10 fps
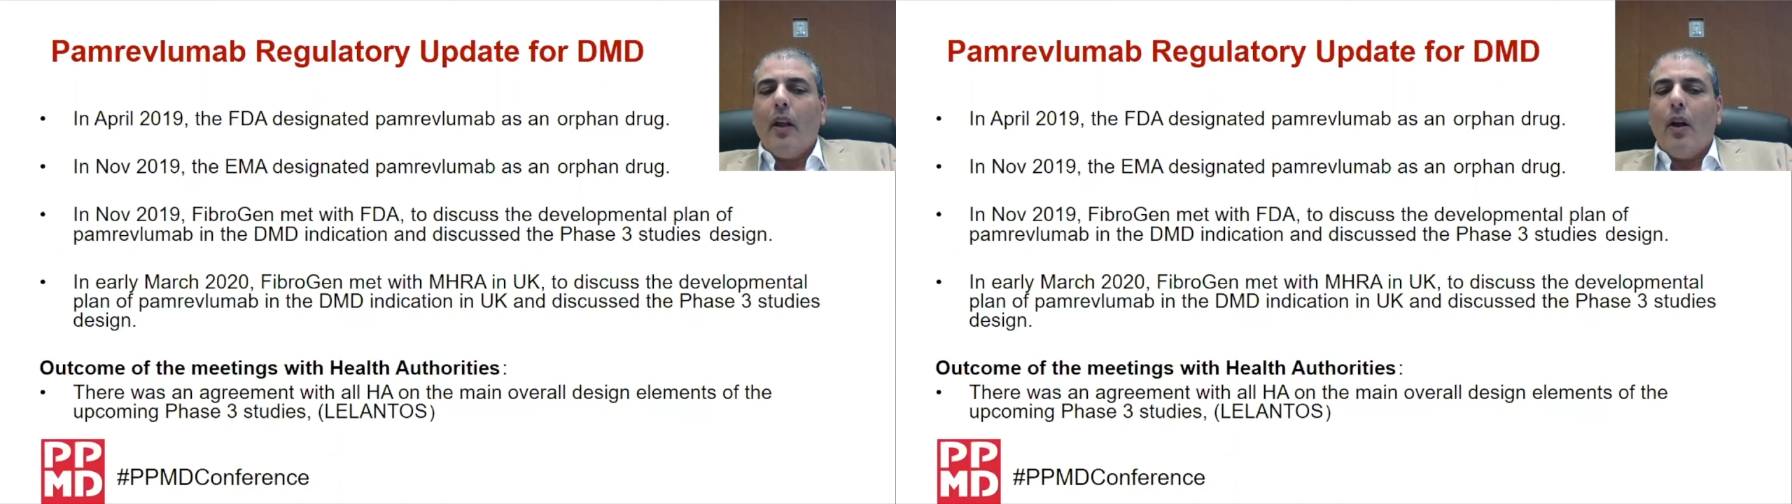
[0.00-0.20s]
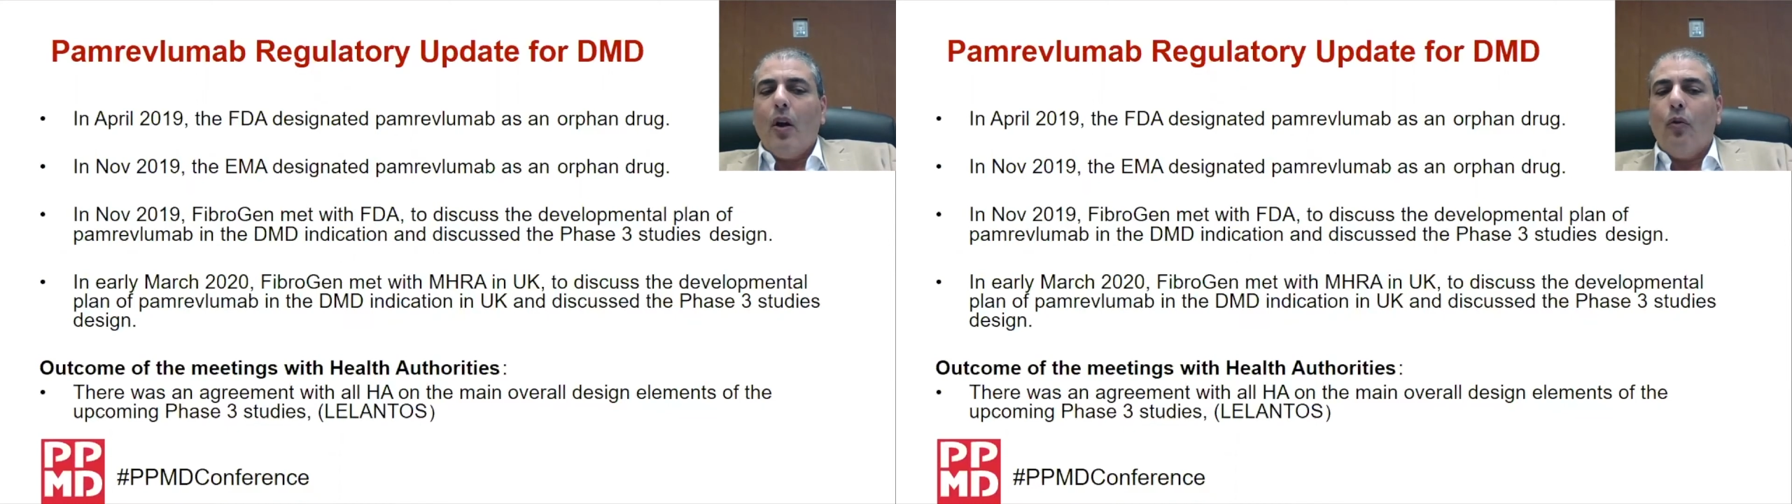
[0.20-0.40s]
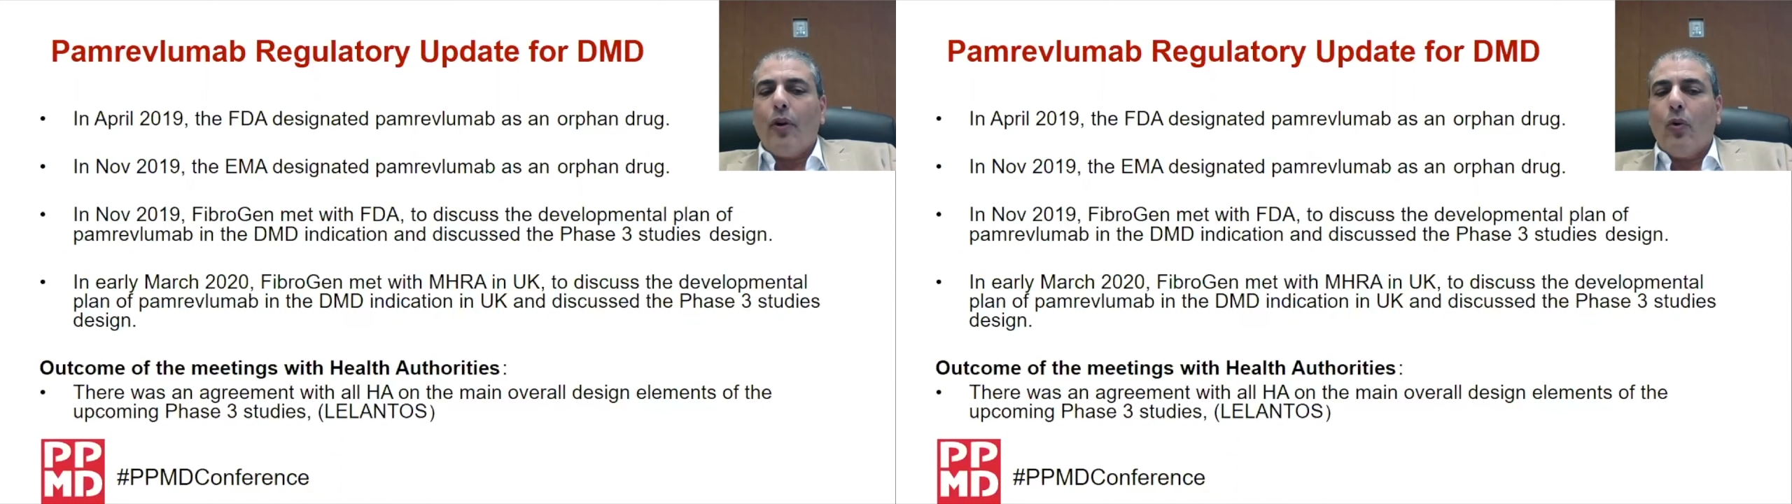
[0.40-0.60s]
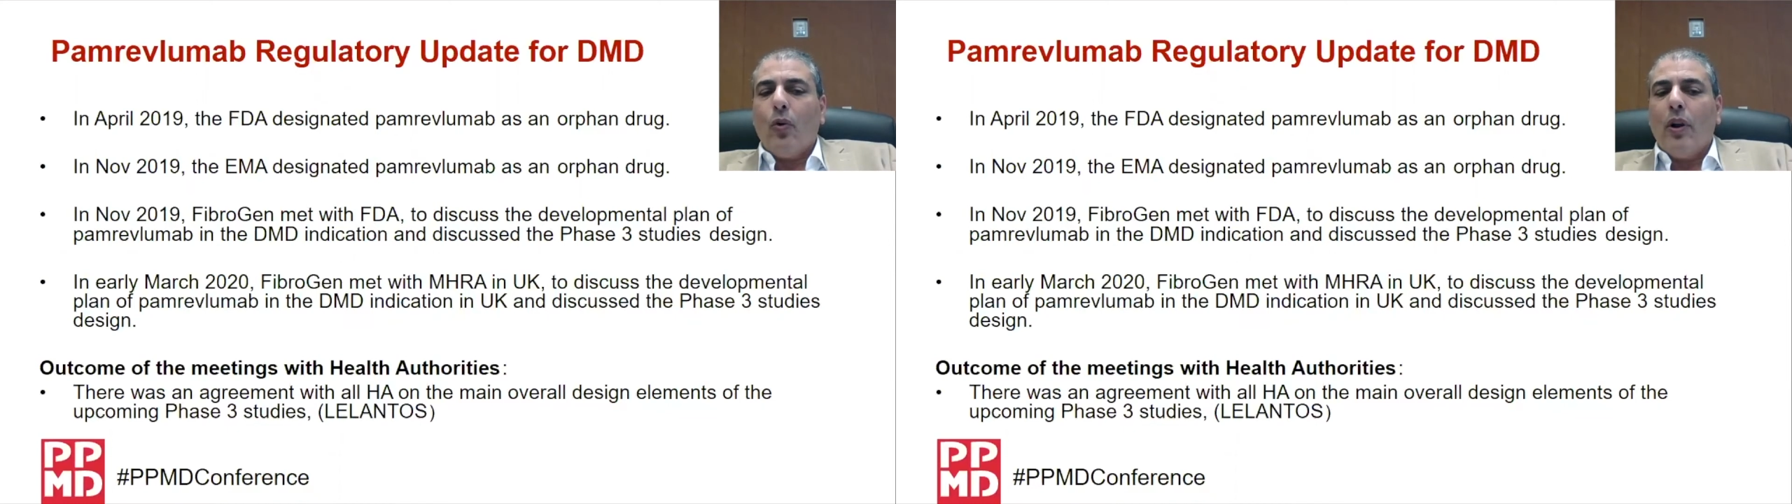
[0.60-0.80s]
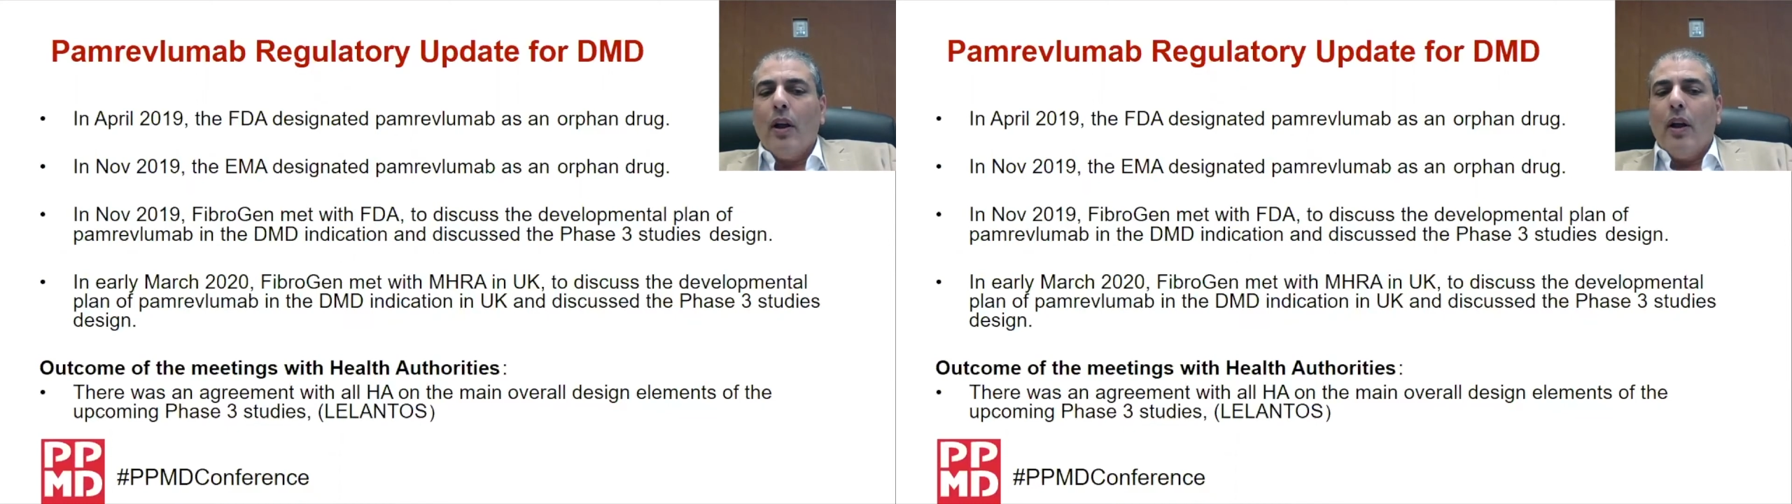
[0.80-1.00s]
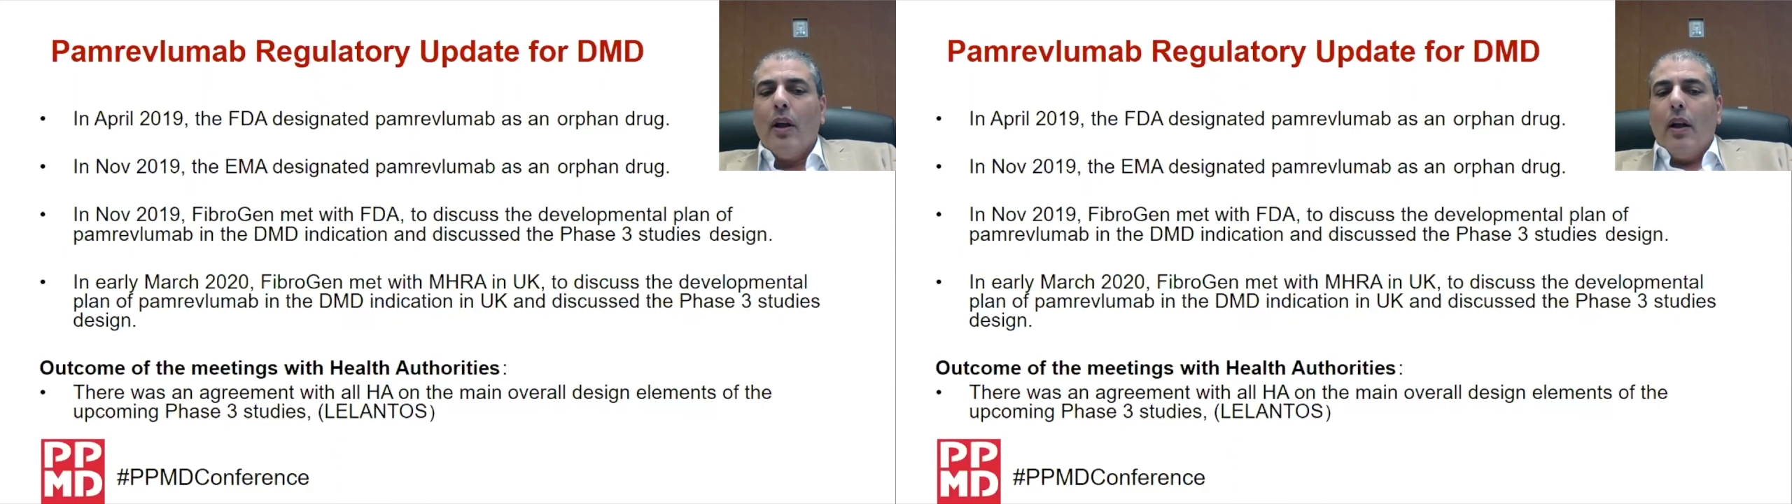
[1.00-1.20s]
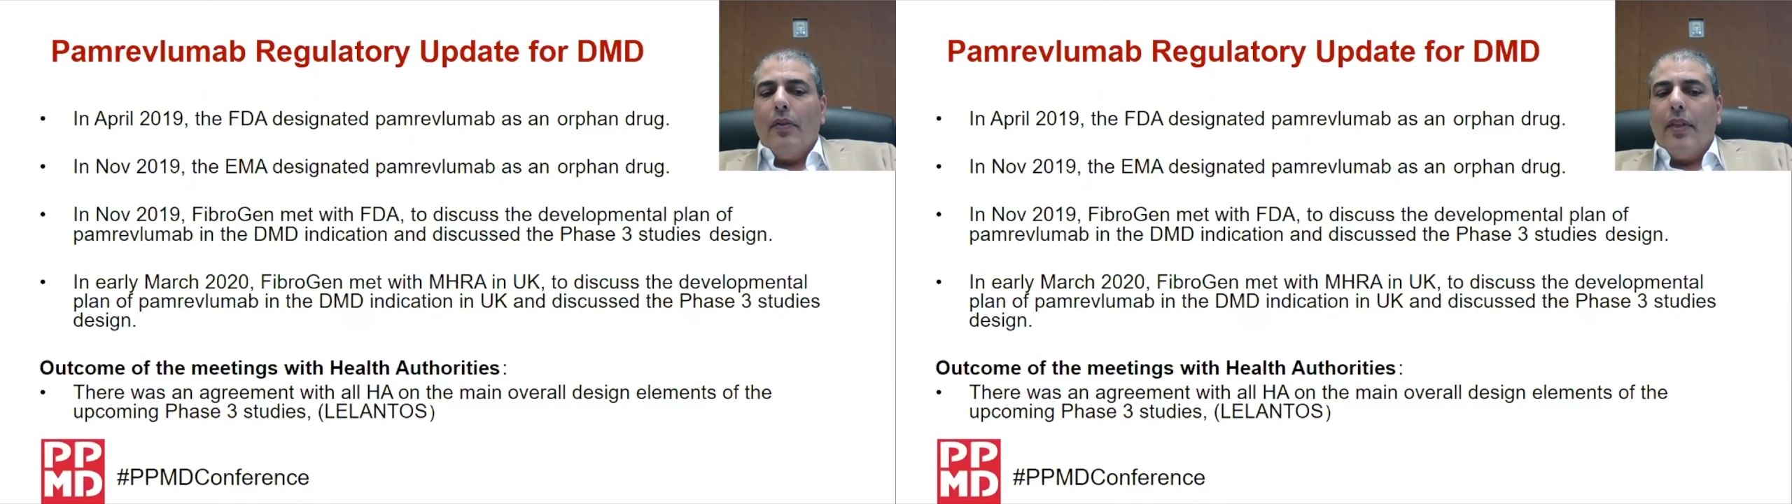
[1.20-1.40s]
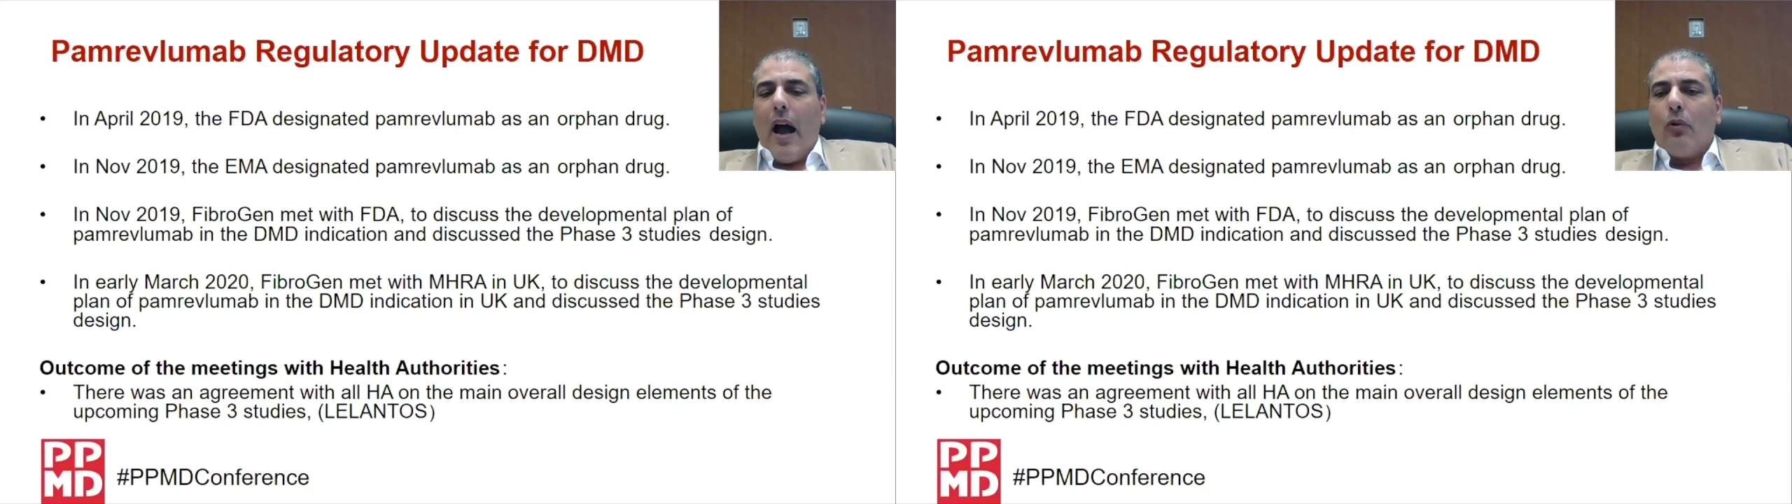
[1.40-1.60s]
Overall, the